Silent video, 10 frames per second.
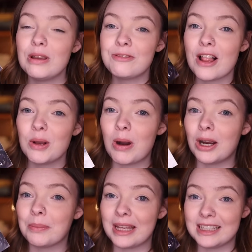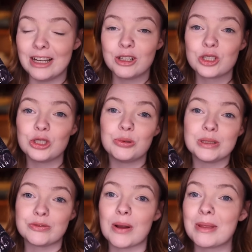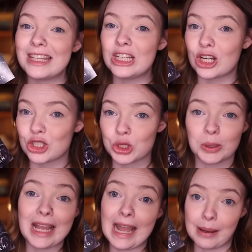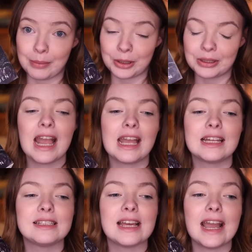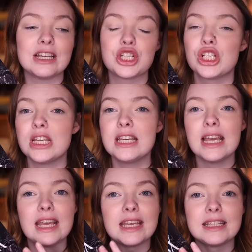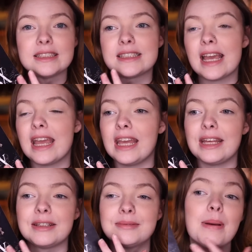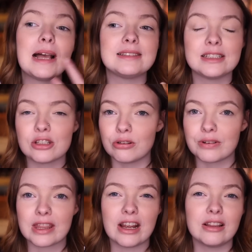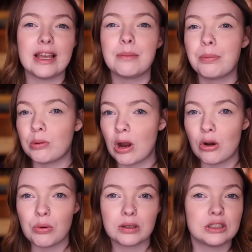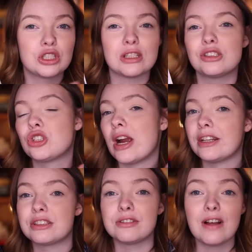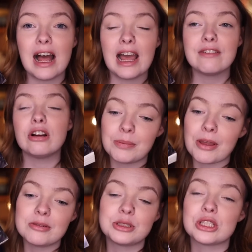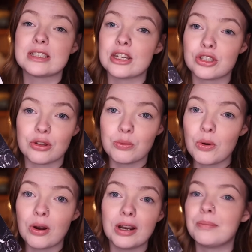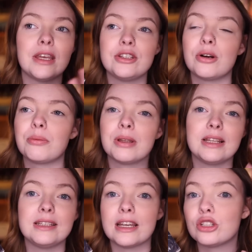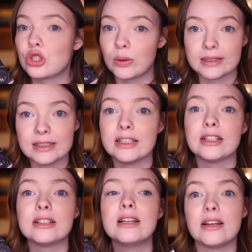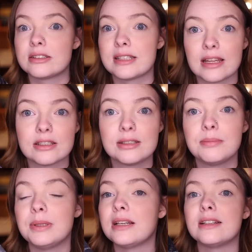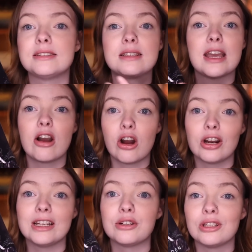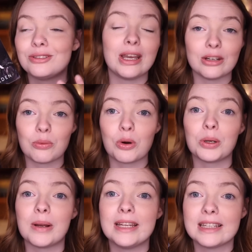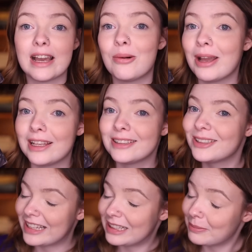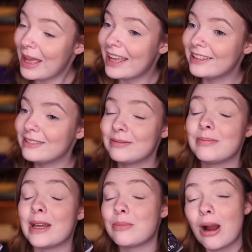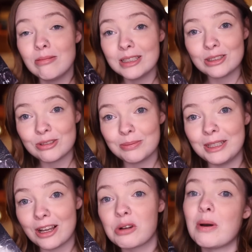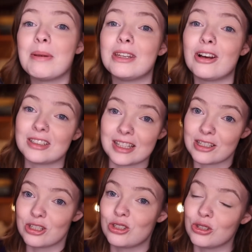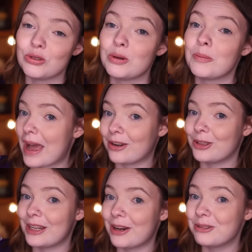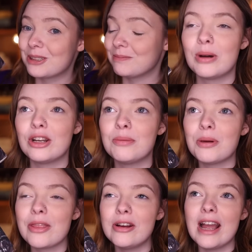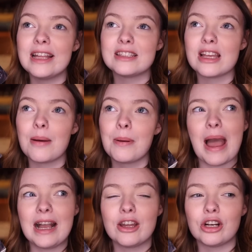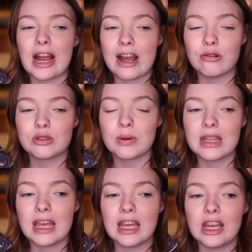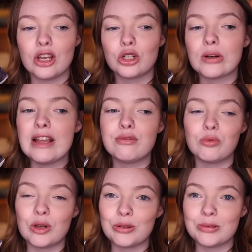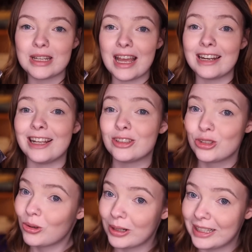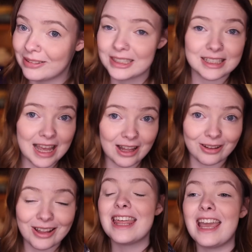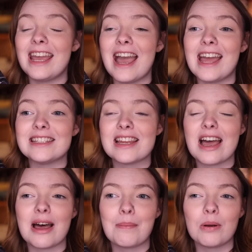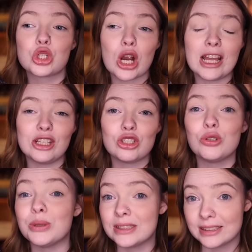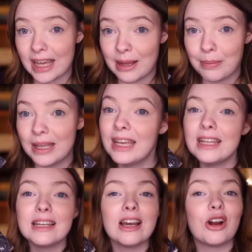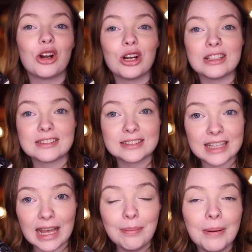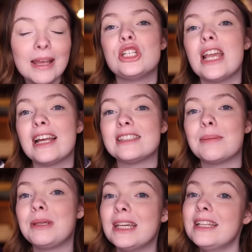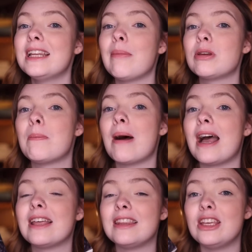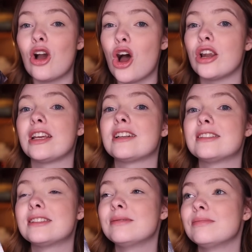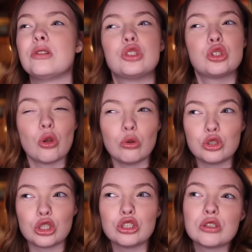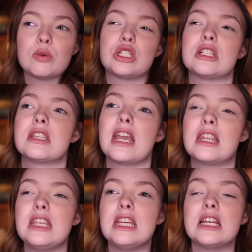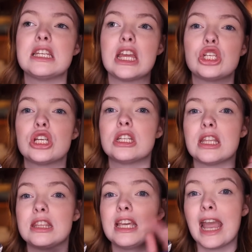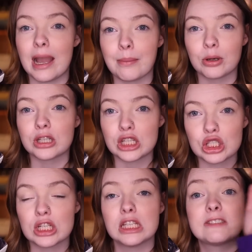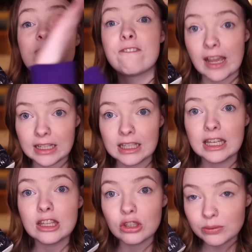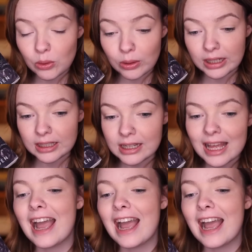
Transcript: We follow our main character, who is from the country Amber. And she is a peasant over there, like, broke, just trying to survive. Her brother was just sent to the war. They don't really get a choice here. They're sent because they are in a war right now. And young men, and probably soon to be young women, are sent to battle it out. When her brother ends up back at her house with a grave wound and a story to tell, they end up trying to escape. In her escape, she ends up kidnapped by the Onyx soldiers, which is like the nation that the Amber Nation is fighting in the war.